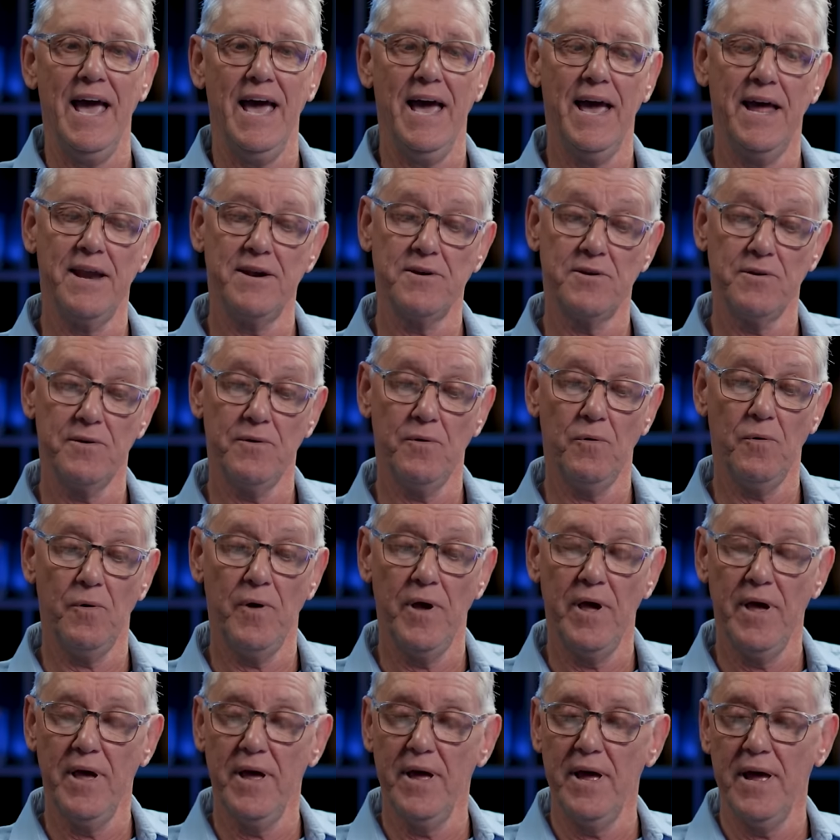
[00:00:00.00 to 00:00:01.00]
and
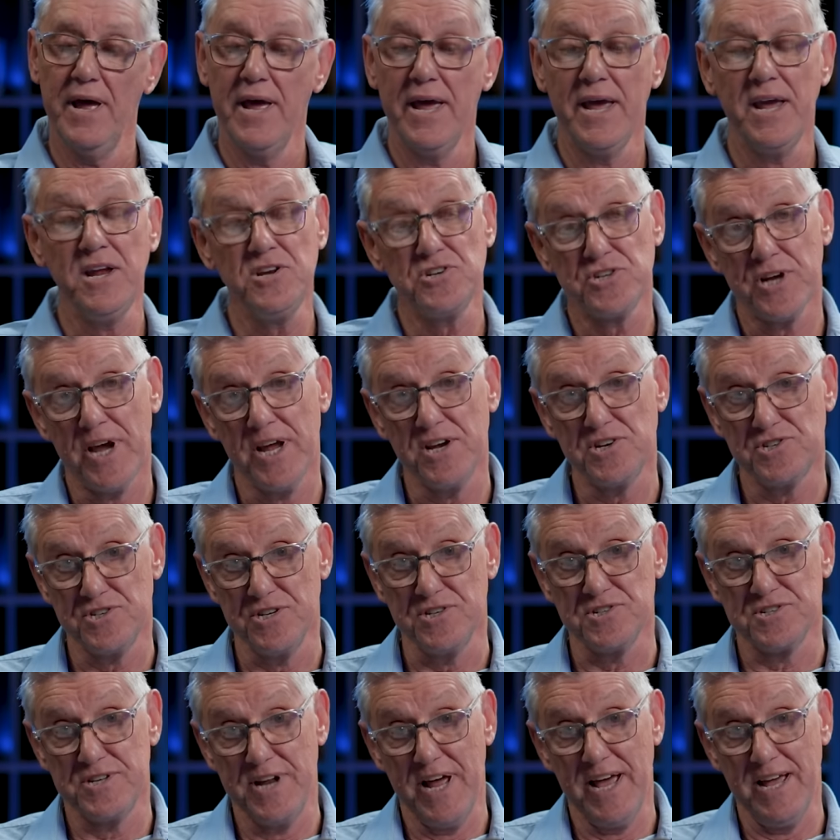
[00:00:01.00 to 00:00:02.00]
he changed
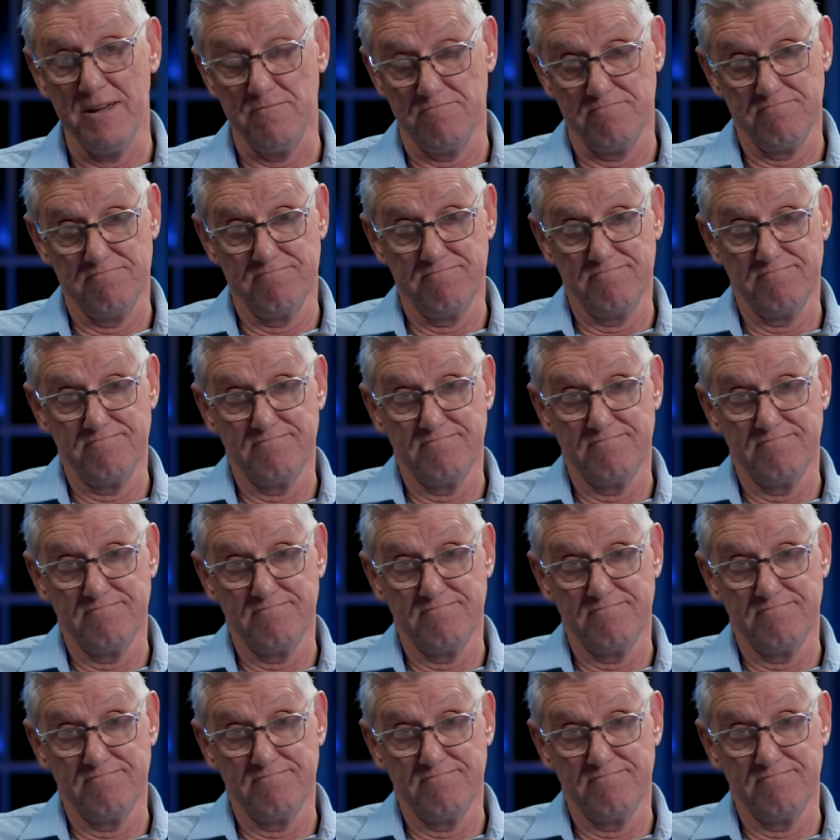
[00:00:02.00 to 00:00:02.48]
his name.